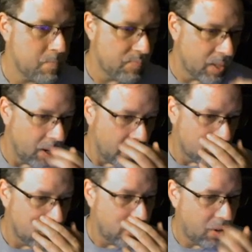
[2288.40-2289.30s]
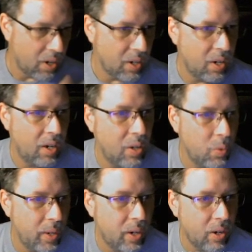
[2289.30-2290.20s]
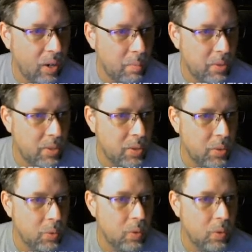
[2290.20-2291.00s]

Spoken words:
Alright, so far we are up to,